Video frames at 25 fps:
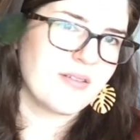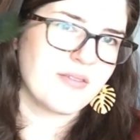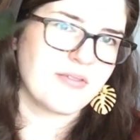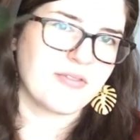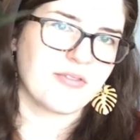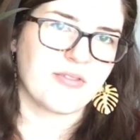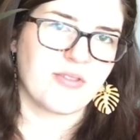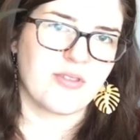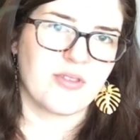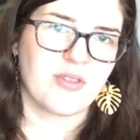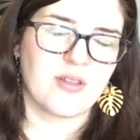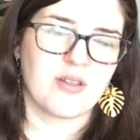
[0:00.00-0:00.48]
of
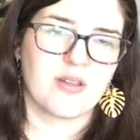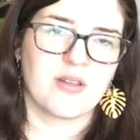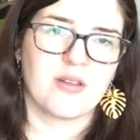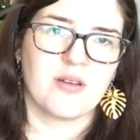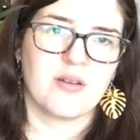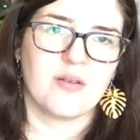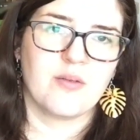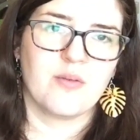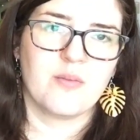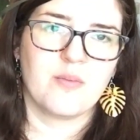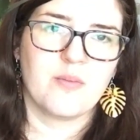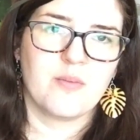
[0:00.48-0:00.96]

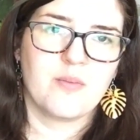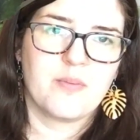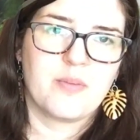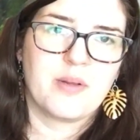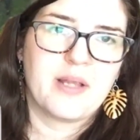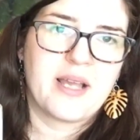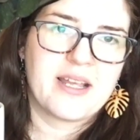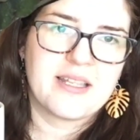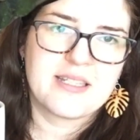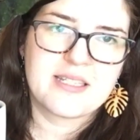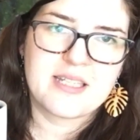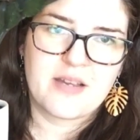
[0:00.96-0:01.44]
the
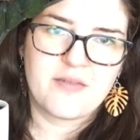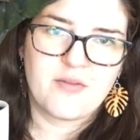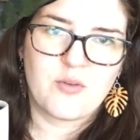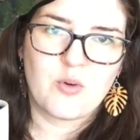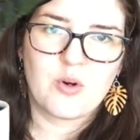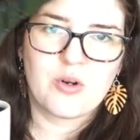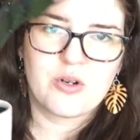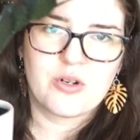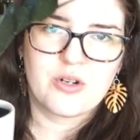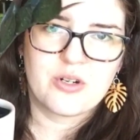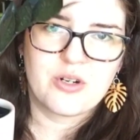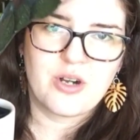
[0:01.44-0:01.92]
plants I've
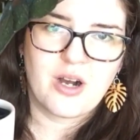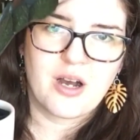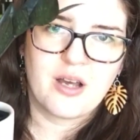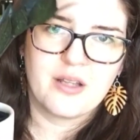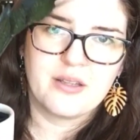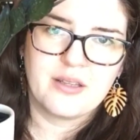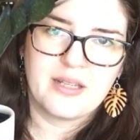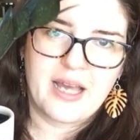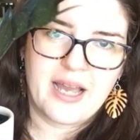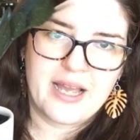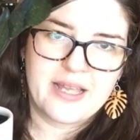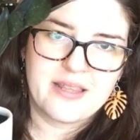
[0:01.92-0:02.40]
ordered
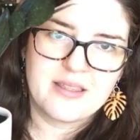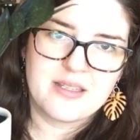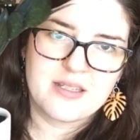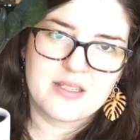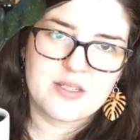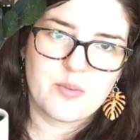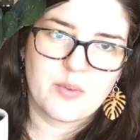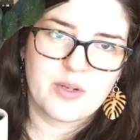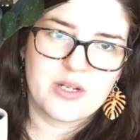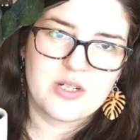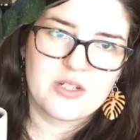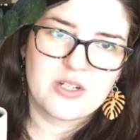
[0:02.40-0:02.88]
online
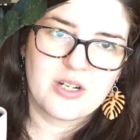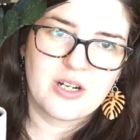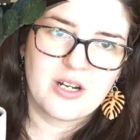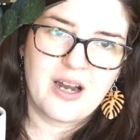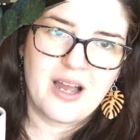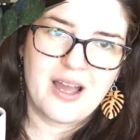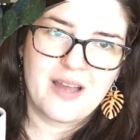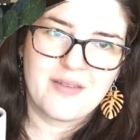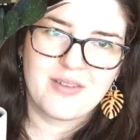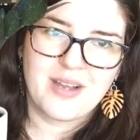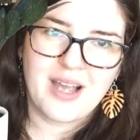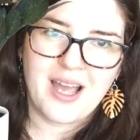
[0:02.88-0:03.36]
this winter,
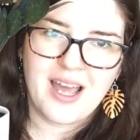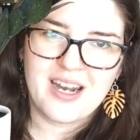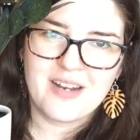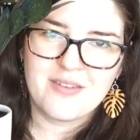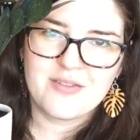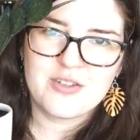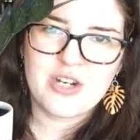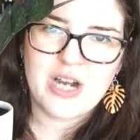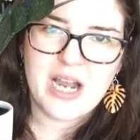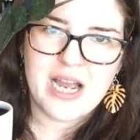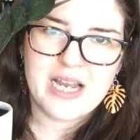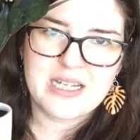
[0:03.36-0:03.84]
I've kind
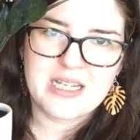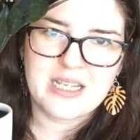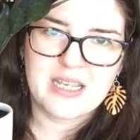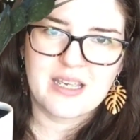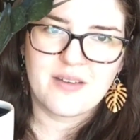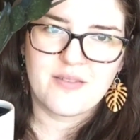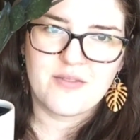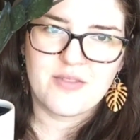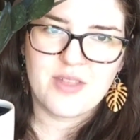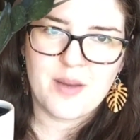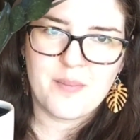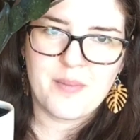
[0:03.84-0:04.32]
of tried to
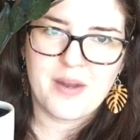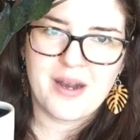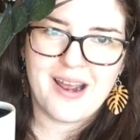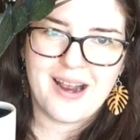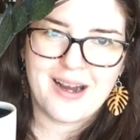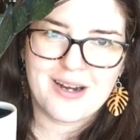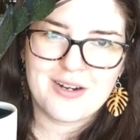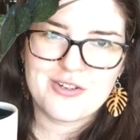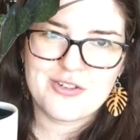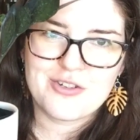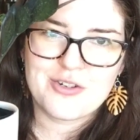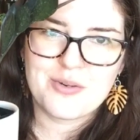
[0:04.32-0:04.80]
give them an
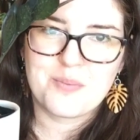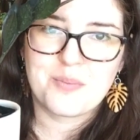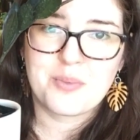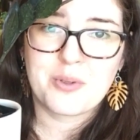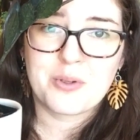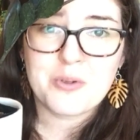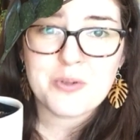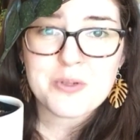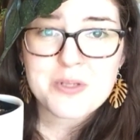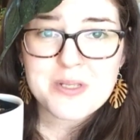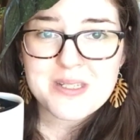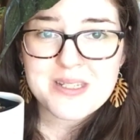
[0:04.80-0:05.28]
extra
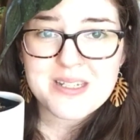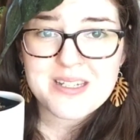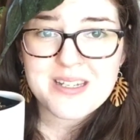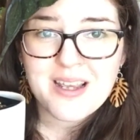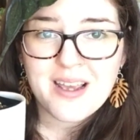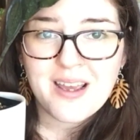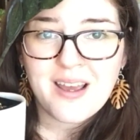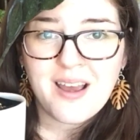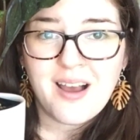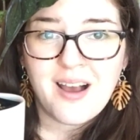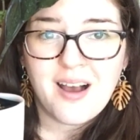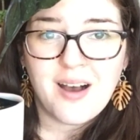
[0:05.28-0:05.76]
boost
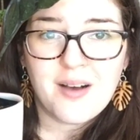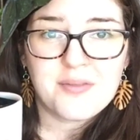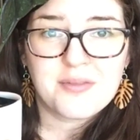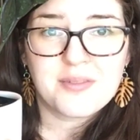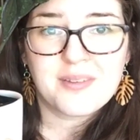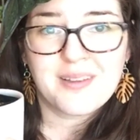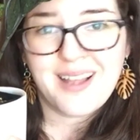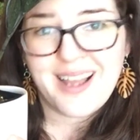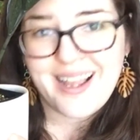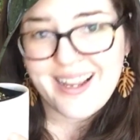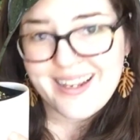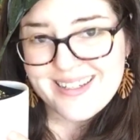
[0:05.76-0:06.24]
of
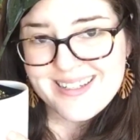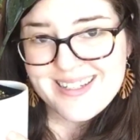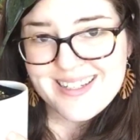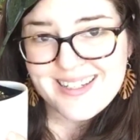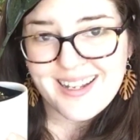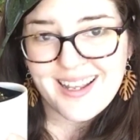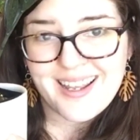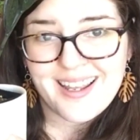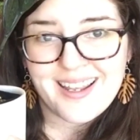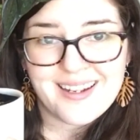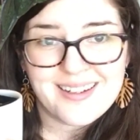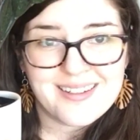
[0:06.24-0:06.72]
light
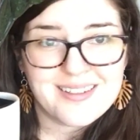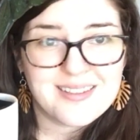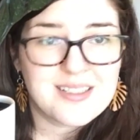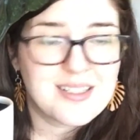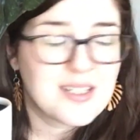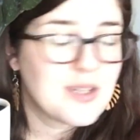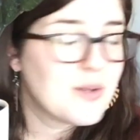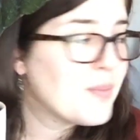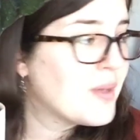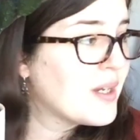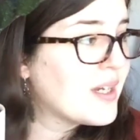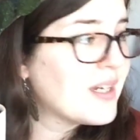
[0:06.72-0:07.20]
and
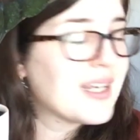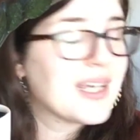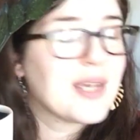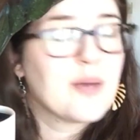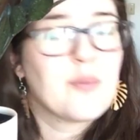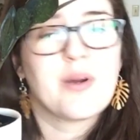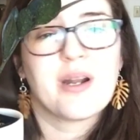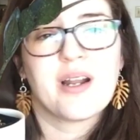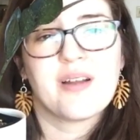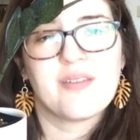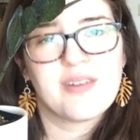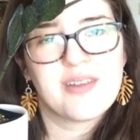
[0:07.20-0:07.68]
humidity,
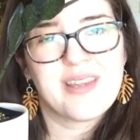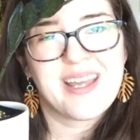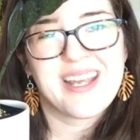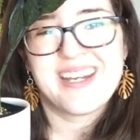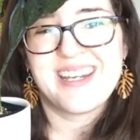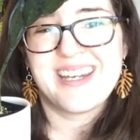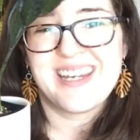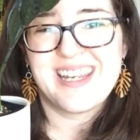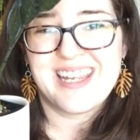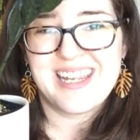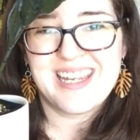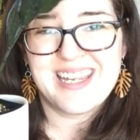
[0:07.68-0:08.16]
whatever they
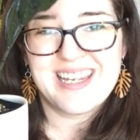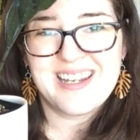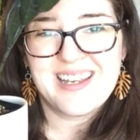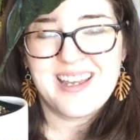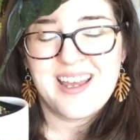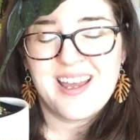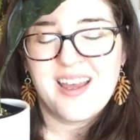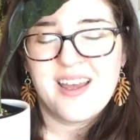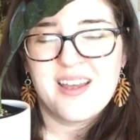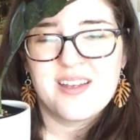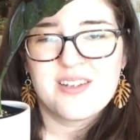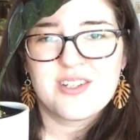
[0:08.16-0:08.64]
need,
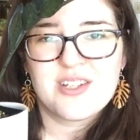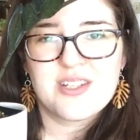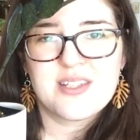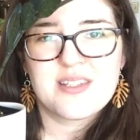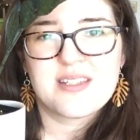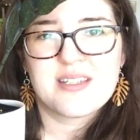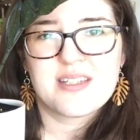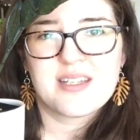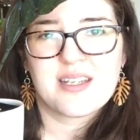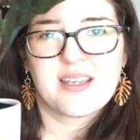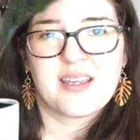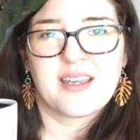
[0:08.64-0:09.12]

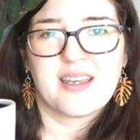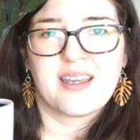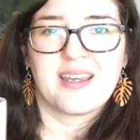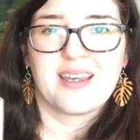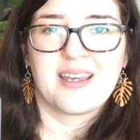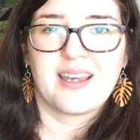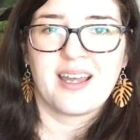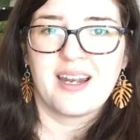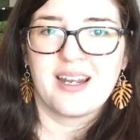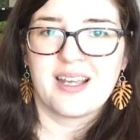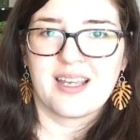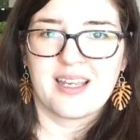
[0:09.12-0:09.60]
just to
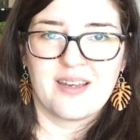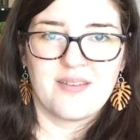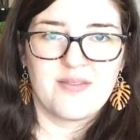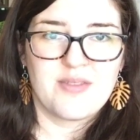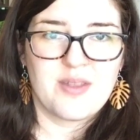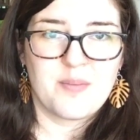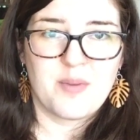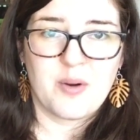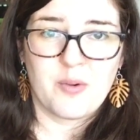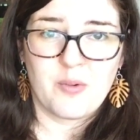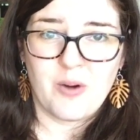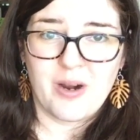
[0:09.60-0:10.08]
kind of give
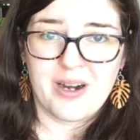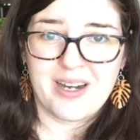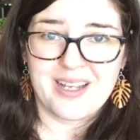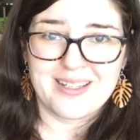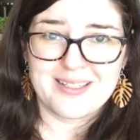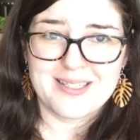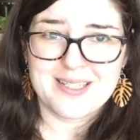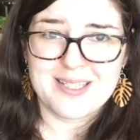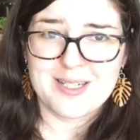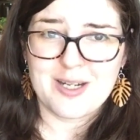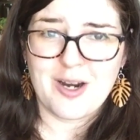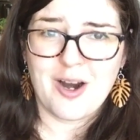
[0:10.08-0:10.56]
them a
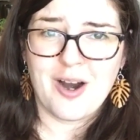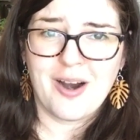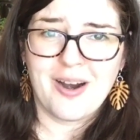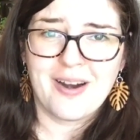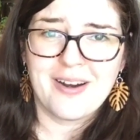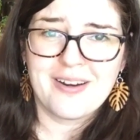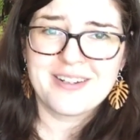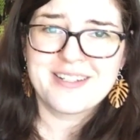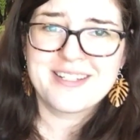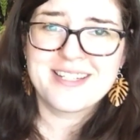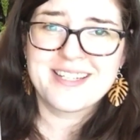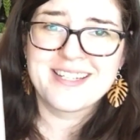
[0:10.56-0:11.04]
running
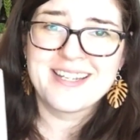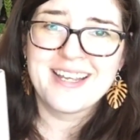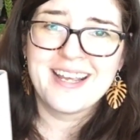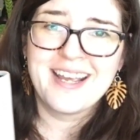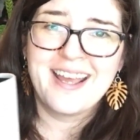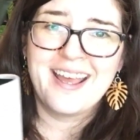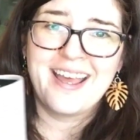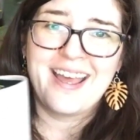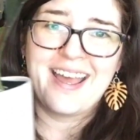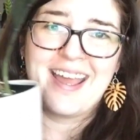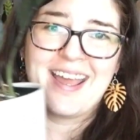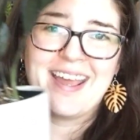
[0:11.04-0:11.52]
start
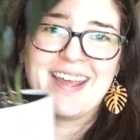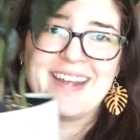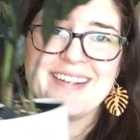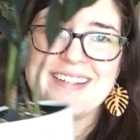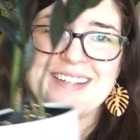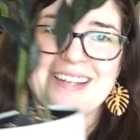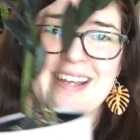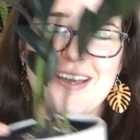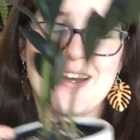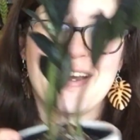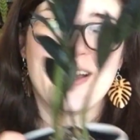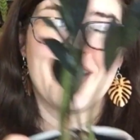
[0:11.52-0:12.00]

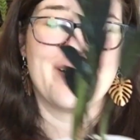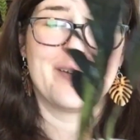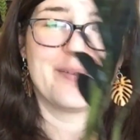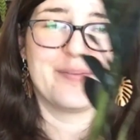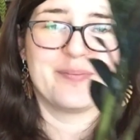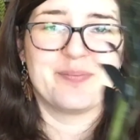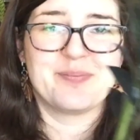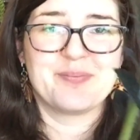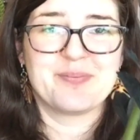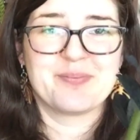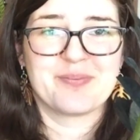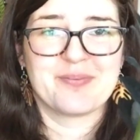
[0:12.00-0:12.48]
and,
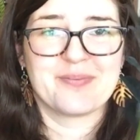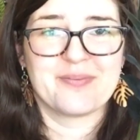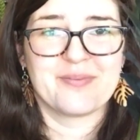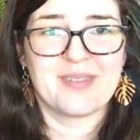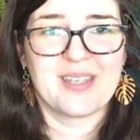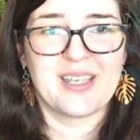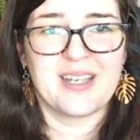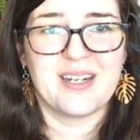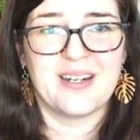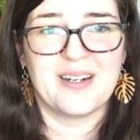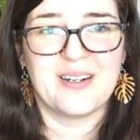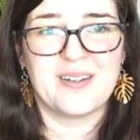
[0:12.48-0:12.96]

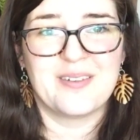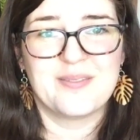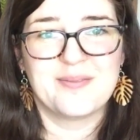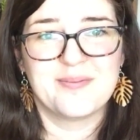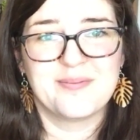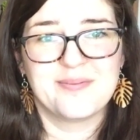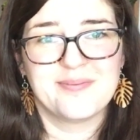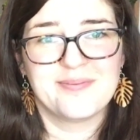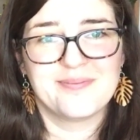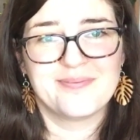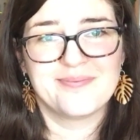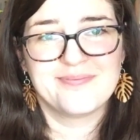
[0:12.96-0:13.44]
you know,
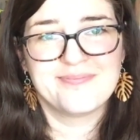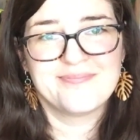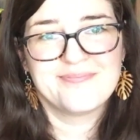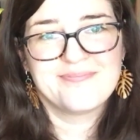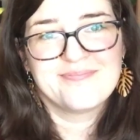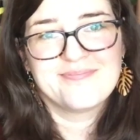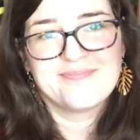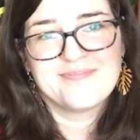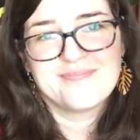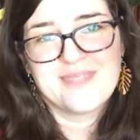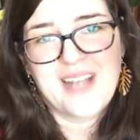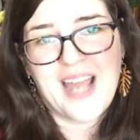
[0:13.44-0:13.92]

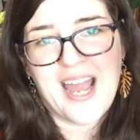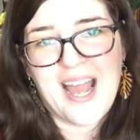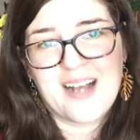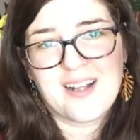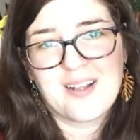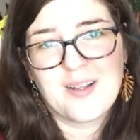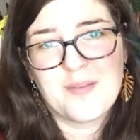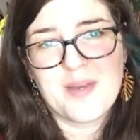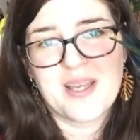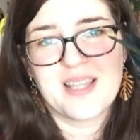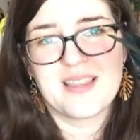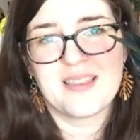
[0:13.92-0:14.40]

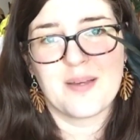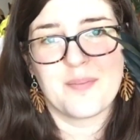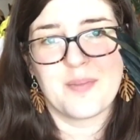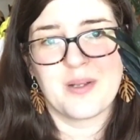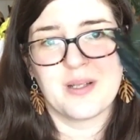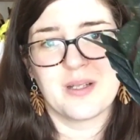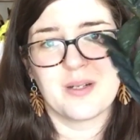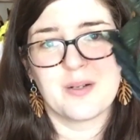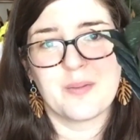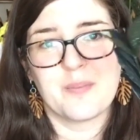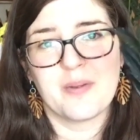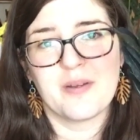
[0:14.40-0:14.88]
acclimate them
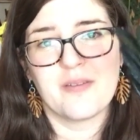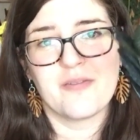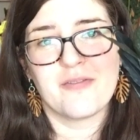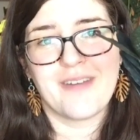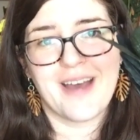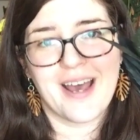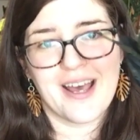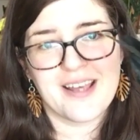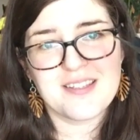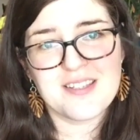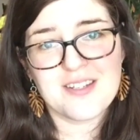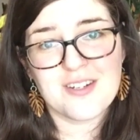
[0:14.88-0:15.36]
a little bit
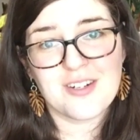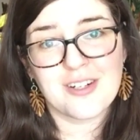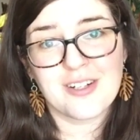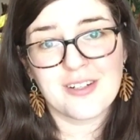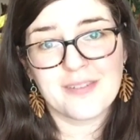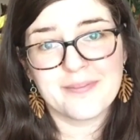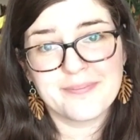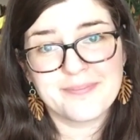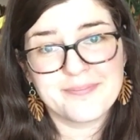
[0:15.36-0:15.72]
faster.